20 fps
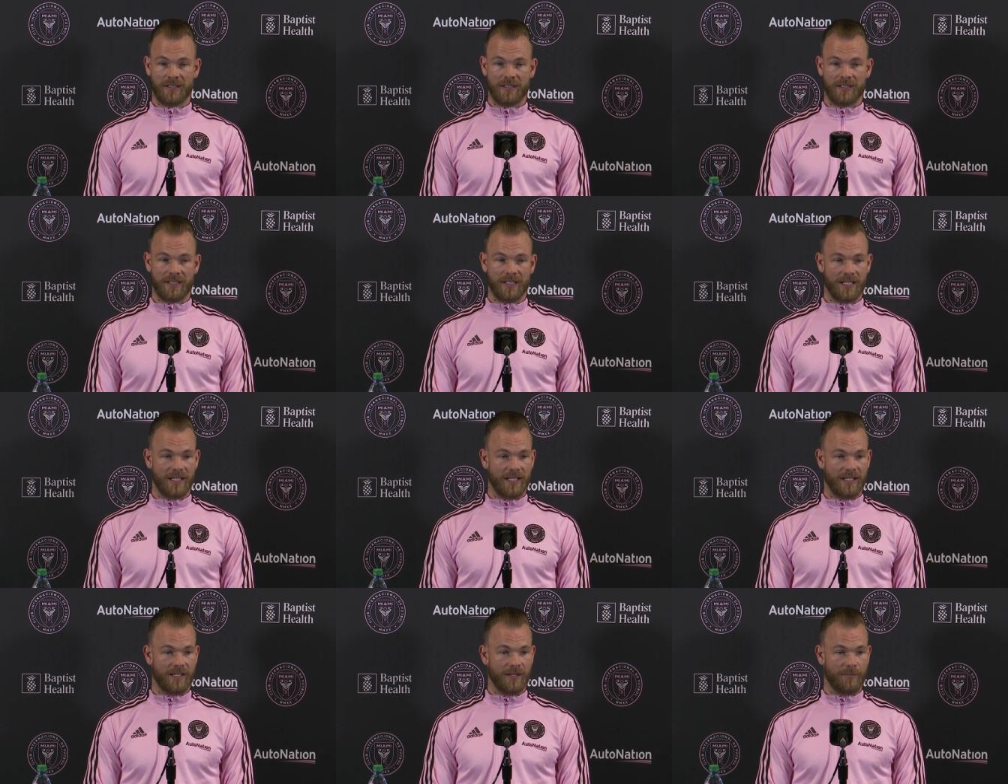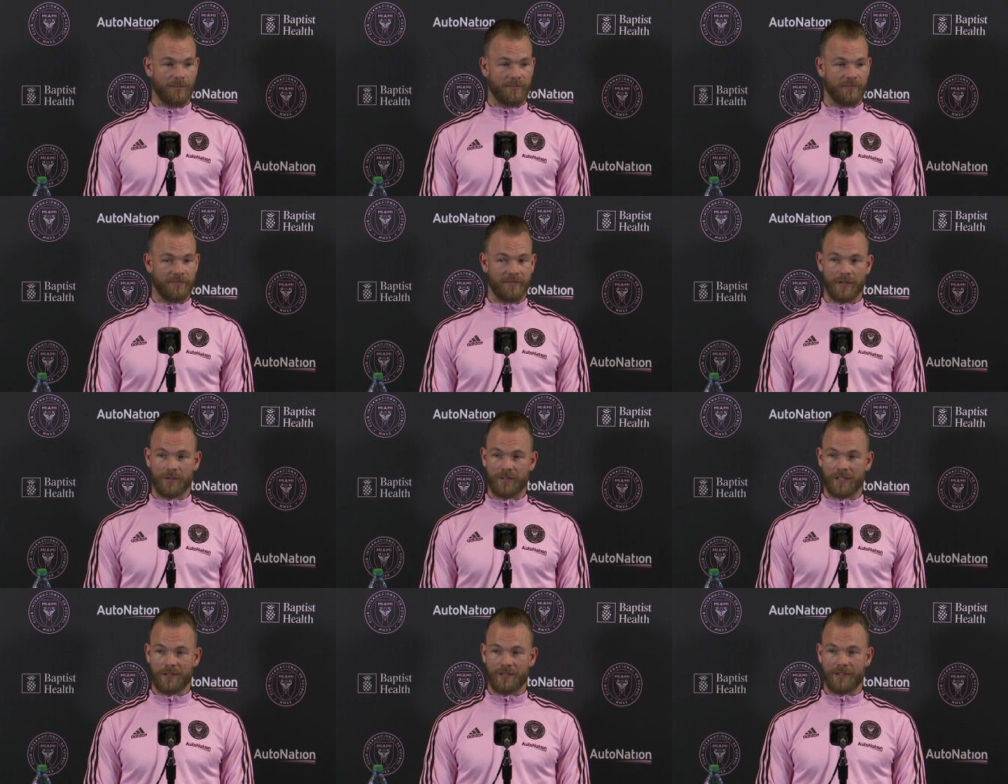Yeah, I'm
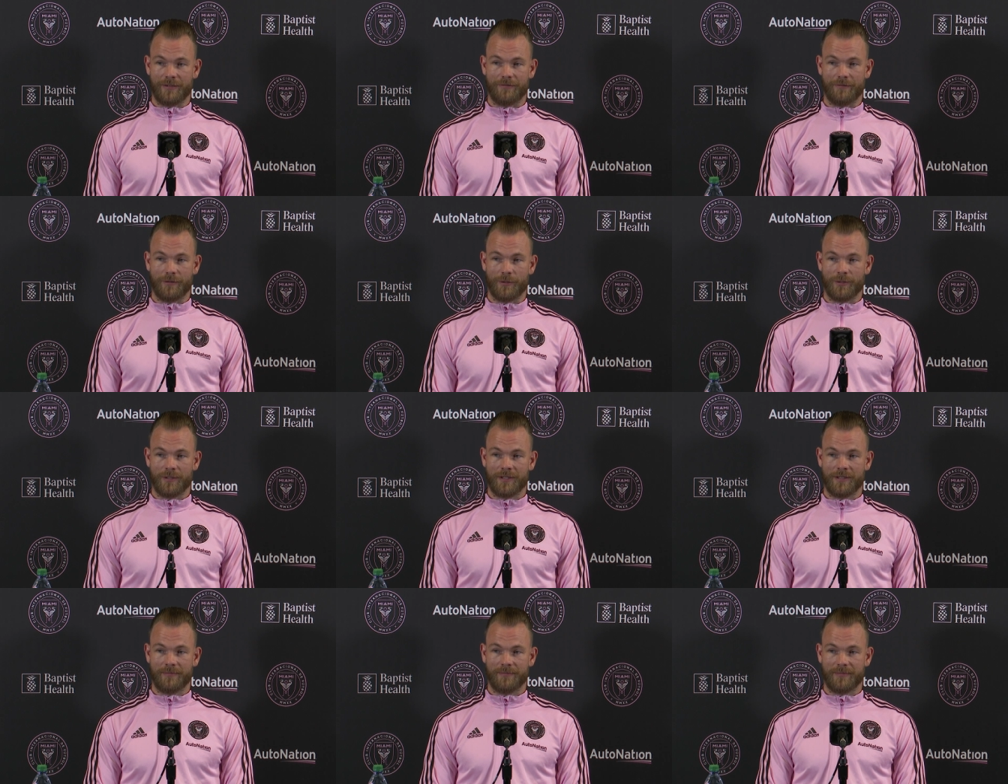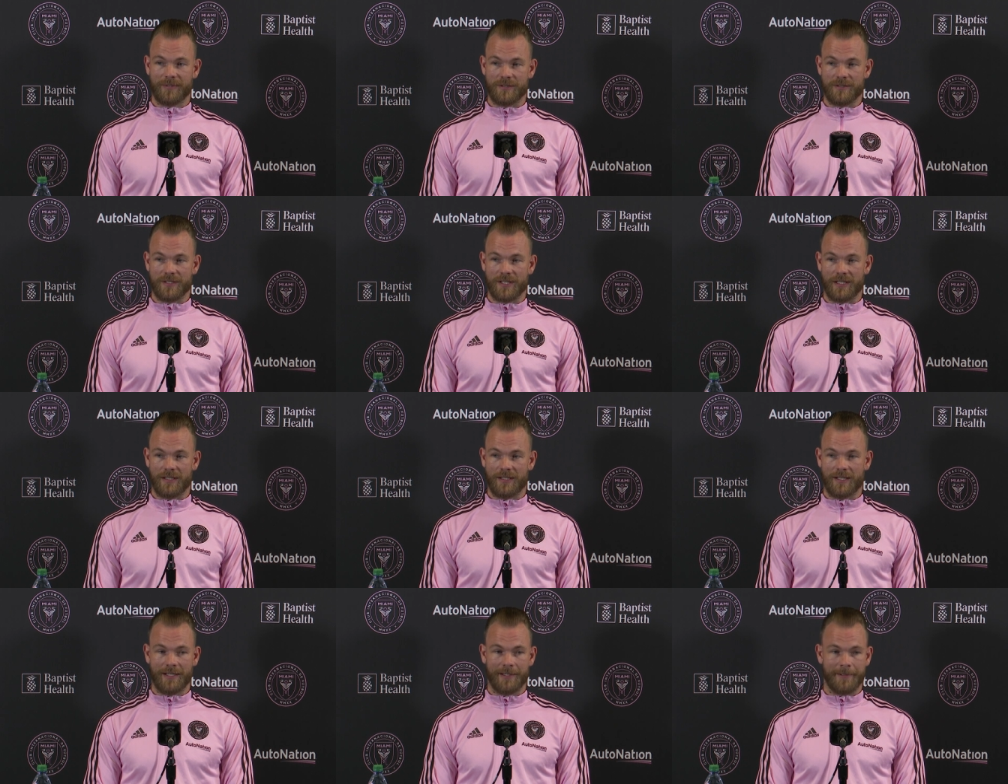very looking forward to
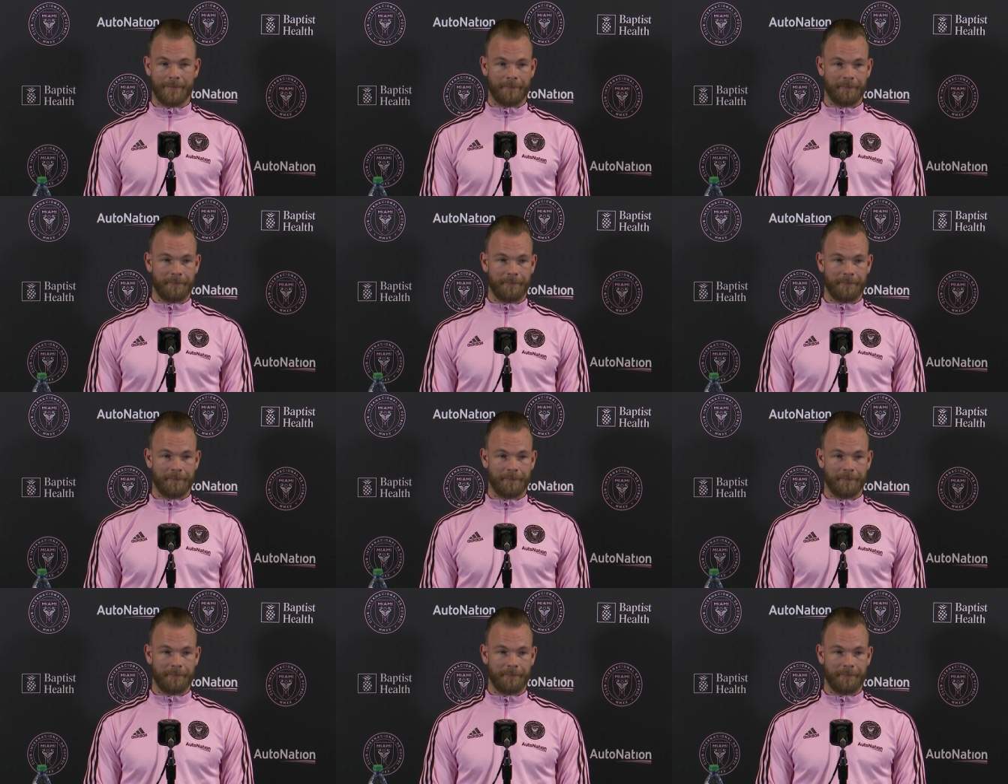Saturday.